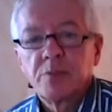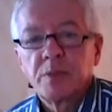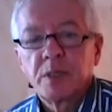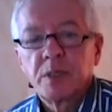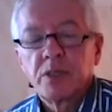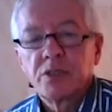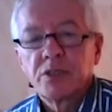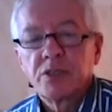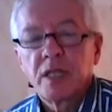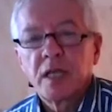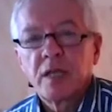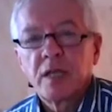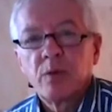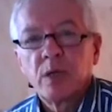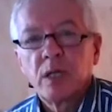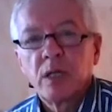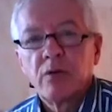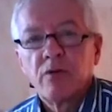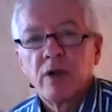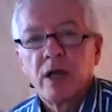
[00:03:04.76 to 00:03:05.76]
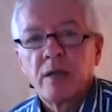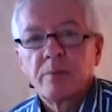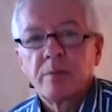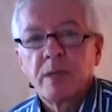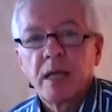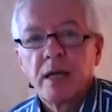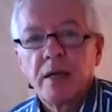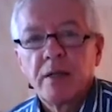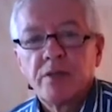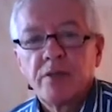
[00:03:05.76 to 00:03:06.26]
because they will rank
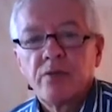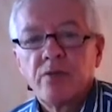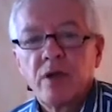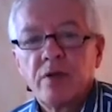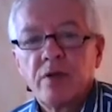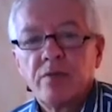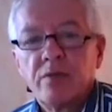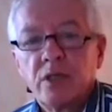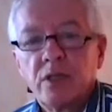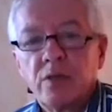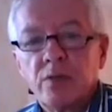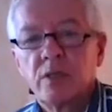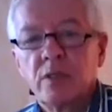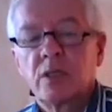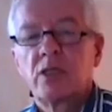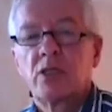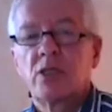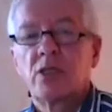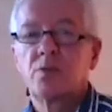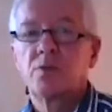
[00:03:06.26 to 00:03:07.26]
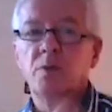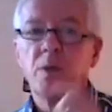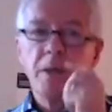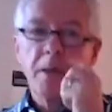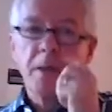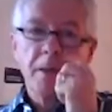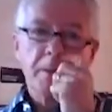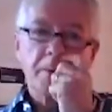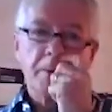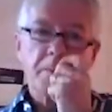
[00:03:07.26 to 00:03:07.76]
behind the revenue in the queue,
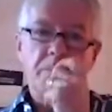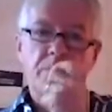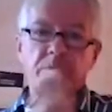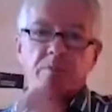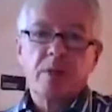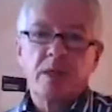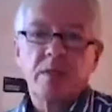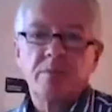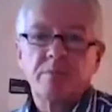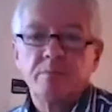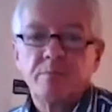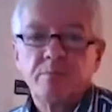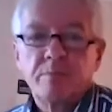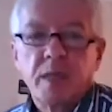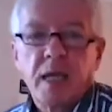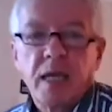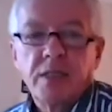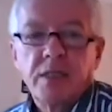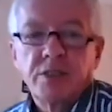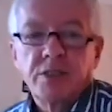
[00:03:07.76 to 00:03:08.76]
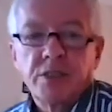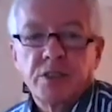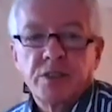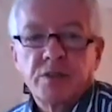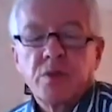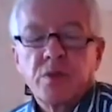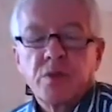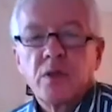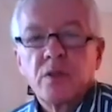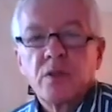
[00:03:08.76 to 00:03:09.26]
with many
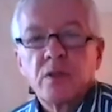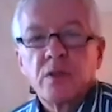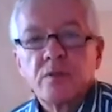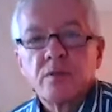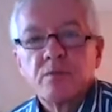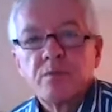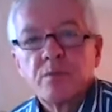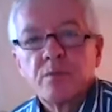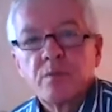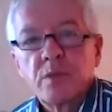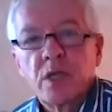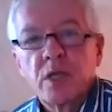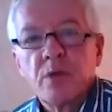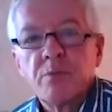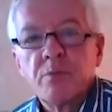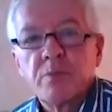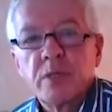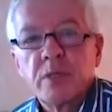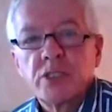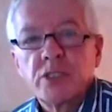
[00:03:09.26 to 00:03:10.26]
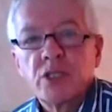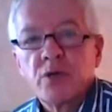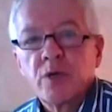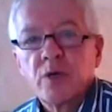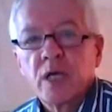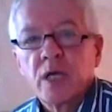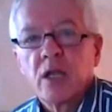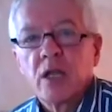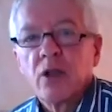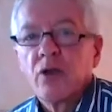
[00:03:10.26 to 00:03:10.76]
cases the companies
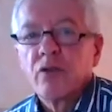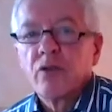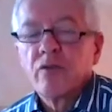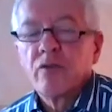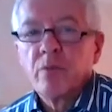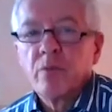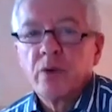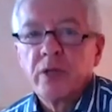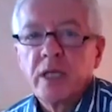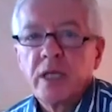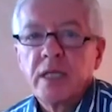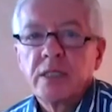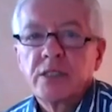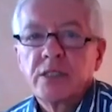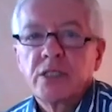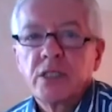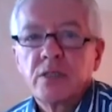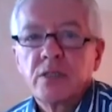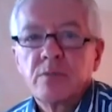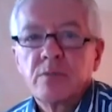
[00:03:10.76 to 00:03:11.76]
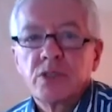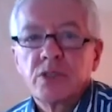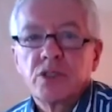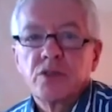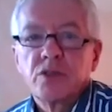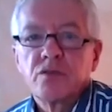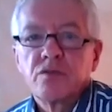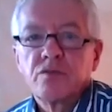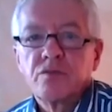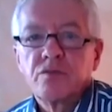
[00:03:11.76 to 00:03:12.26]
owing a lot of money in terms
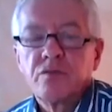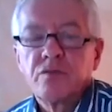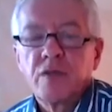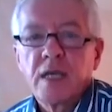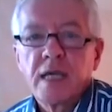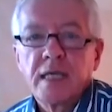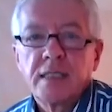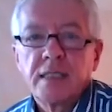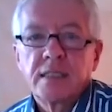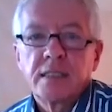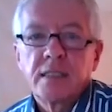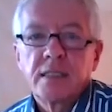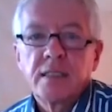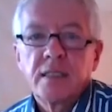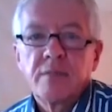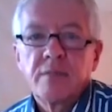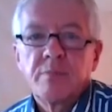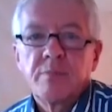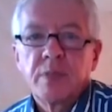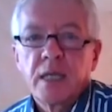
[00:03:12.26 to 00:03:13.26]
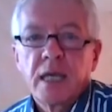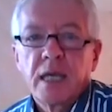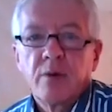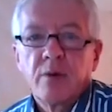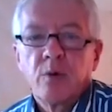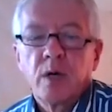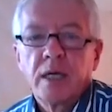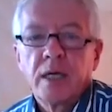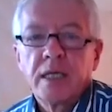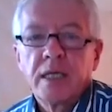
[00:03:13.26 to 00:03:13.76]
of VAT,
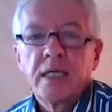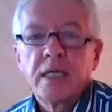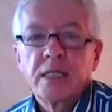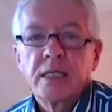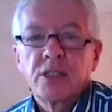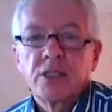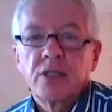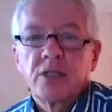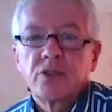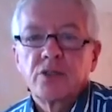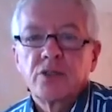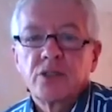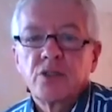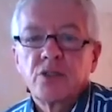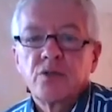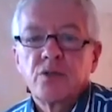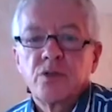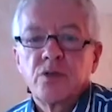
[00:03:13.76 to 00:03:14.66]
PAYE, etc. to the